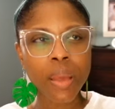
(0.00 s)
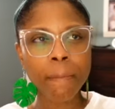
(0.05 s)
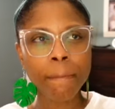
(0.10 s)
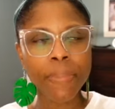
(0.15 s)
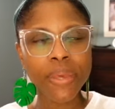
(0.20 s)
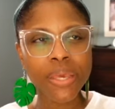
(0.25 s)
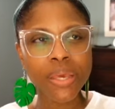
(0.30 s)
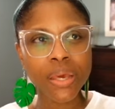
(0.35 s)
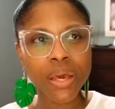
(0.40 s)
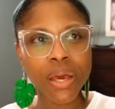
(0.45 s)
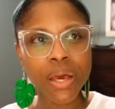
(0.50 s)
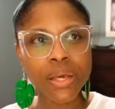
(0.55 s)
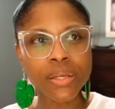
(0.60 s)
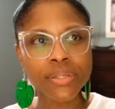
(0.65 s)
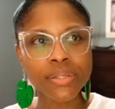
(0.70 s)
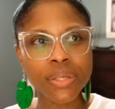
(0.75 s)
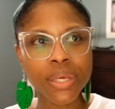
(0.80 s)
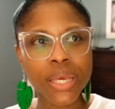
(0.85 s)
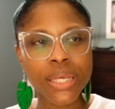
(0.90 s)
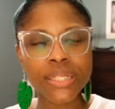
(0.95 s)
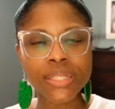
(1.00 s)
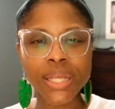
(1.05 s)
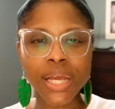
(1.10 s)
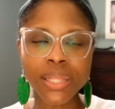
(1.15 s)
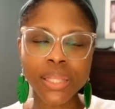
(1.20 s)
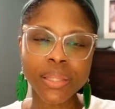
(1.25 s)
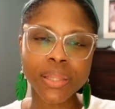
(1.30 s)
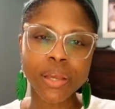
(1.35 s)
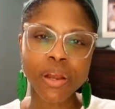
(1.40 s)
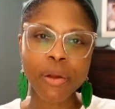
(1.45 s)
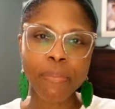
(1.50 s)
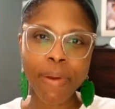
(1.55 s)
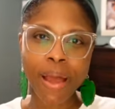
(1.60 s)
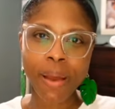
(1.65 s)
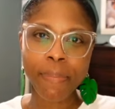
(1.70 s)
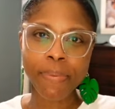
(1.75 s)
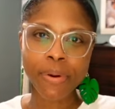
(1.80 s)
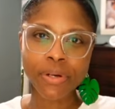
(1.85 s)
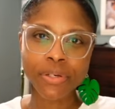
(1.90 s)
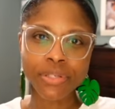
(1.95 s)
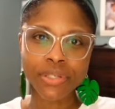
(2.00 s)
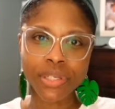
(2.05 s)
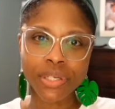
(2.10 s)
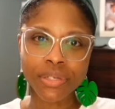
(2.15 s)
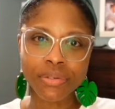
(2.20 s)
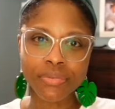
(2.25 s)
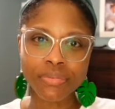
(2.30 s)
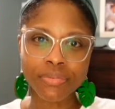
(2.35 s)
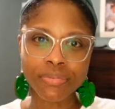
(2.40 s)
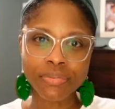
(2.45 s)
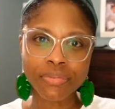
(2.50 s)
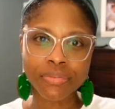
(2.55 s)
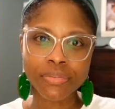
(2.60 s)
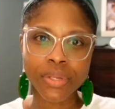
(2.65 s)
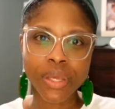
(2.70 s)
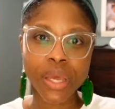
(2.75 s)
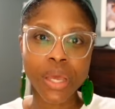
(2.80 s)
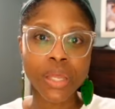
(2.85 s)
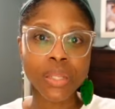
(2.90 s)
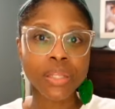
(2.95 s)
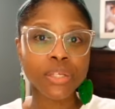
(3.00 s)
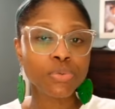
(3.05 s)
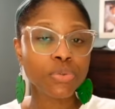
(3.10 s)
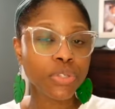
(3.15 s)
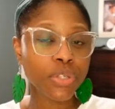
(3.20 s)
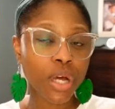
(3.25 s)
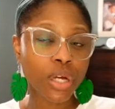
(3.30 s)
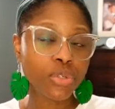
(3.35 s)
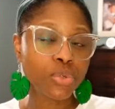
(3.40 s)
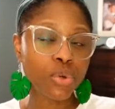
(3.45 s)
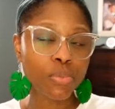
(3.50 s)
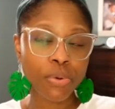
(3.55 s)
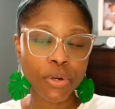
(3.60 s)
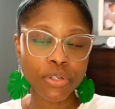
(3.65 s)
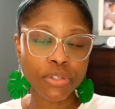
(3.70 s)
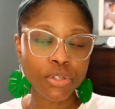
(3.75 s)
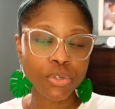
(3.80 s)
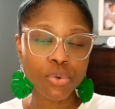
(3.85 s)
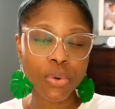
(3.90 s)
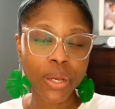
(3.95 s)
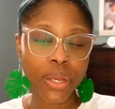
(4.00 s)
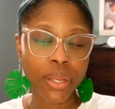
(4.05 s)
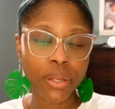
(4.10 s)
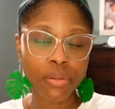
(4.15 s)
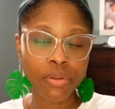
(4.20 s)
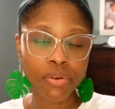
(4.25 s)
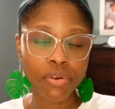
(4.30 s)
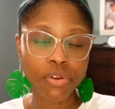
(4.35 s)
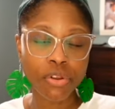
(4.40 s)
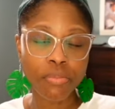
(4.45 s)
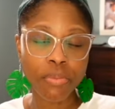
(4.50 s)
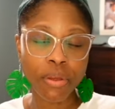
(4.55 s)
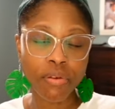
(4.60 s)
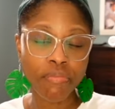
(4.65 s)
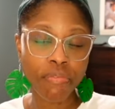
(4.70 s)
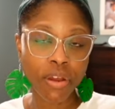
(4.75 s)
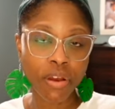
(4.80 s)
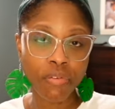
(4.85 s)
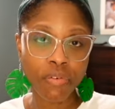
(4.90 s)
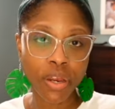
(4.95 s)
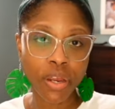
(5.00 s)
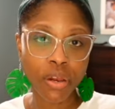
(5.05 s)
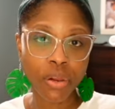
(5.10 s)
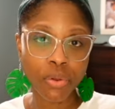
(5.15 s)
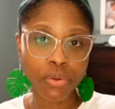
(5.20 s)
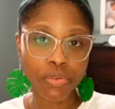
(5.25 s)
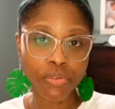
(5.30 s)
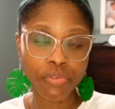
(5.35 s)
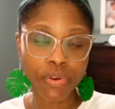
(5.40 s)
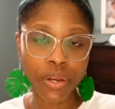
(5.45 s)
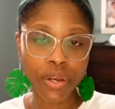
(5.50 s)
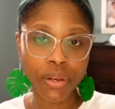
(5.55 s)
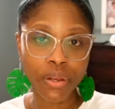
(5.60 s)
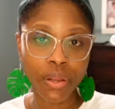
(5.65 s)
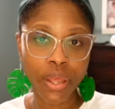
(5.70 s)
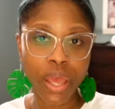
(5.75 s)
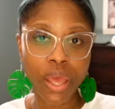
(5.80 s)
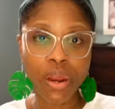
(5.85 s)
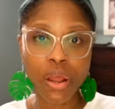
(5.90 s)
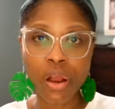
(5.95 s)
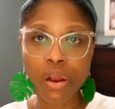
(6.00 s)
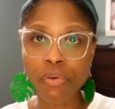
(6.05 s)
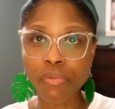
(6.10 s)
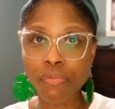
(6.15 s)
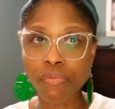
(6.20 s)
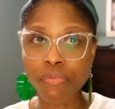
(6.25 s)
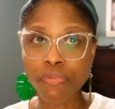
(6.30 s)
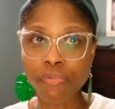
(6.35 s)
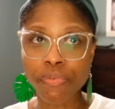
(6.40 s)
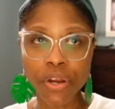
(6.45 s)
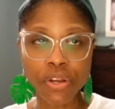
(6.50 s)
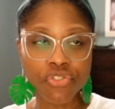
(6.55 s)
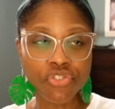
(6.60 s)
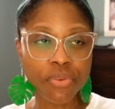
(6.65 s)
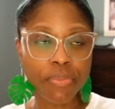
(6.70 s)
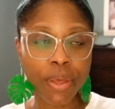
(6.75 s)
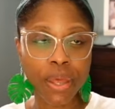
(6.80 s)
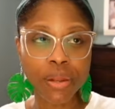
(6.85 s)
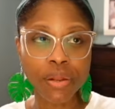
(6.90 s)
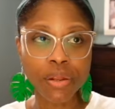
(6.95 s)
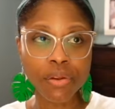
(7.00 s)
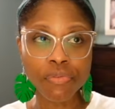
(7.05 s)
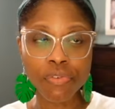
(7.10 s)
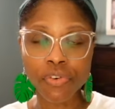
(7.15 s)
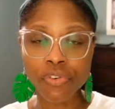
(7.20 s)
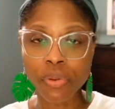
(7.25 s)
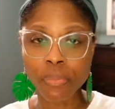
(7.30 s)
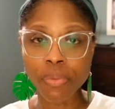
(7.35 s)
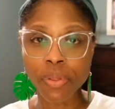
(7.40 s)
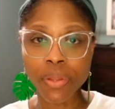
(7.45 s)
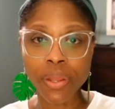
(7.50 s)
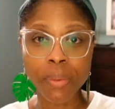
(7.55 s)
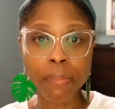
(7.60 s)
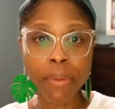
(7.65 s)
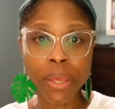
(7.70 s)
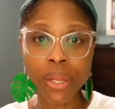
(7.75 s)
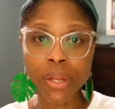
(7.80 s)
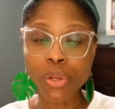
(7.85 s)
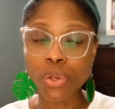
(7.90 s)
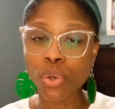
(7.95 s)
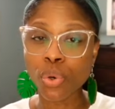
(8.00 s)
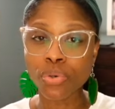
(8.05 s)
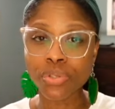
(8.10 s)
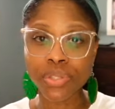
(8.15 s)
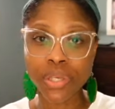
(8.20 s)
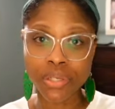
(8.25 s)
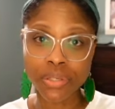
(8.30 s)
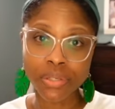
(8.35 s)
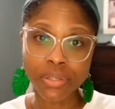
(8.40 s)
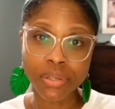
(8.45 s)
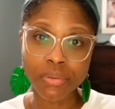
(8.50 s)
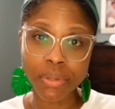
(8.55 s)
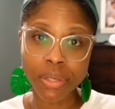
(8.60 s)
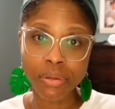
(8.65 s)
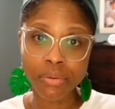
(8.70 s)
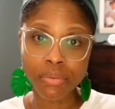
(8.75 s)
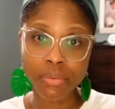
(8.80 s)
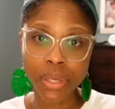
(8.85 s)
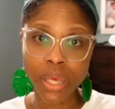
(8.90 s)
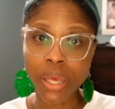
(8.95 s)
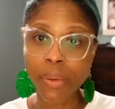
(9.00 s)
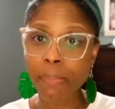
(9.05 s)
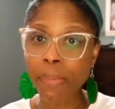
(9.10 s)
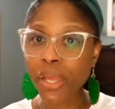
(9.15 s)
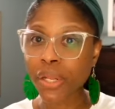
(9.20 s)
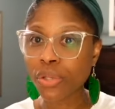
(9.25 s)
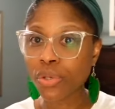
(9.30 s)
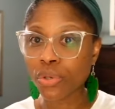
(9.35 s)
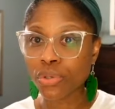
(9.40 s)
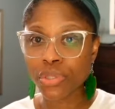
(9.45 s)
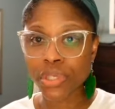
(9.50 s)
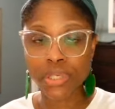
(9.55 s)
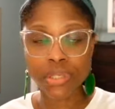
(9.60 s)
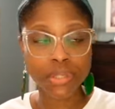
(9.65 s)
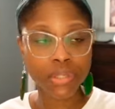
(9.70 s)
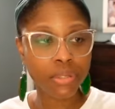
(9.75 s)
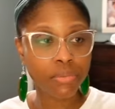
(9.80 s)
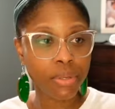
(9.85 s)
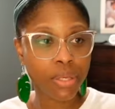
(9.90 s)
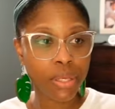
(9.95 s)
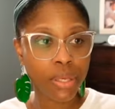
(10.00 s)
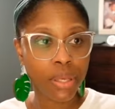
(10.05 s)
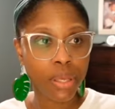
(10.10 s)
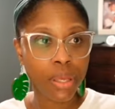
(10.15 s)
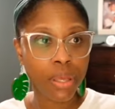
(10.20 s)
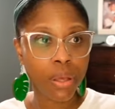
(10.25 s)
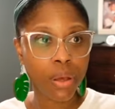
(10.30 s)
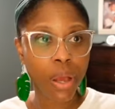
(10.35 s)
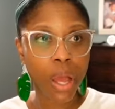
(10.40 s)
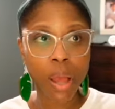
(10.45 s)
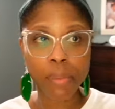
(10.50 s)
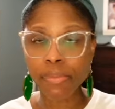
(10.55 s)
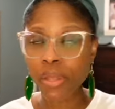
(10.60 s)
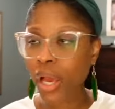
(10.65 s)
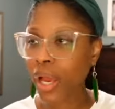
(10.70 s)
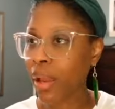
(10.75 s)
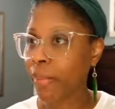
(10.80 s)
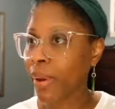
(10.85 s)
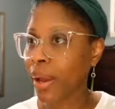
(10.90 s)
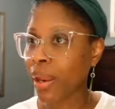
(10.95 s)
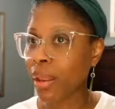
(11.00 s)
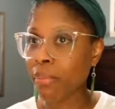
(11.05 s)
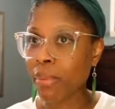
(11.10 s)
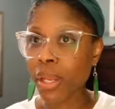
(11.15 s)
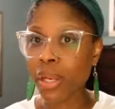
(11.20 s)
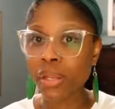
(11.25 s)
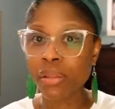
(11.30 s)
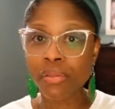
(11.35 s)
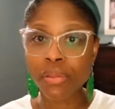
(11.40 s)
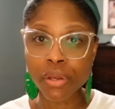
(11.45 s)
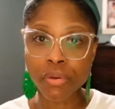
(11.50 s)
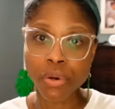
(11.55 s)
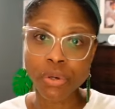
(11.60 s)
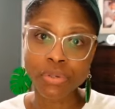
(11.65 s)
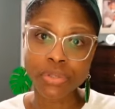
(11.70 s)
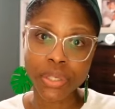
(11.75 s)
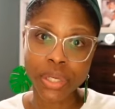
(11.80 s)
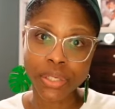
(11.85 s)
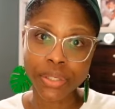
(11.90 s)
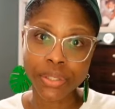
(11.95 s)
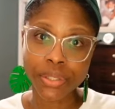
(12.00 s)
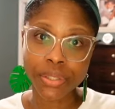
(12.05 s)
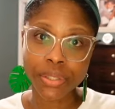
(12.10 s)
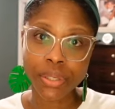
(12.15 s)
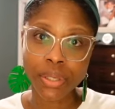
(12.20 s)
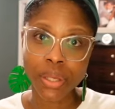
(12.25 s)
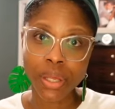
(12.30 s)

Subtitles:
Because it's not that they're a bad person. This was also a person who I considered to be a very, very close friend. And our friendship ended for something that made no sense to me. It made no sense to me. I'm talking about it made zero sense.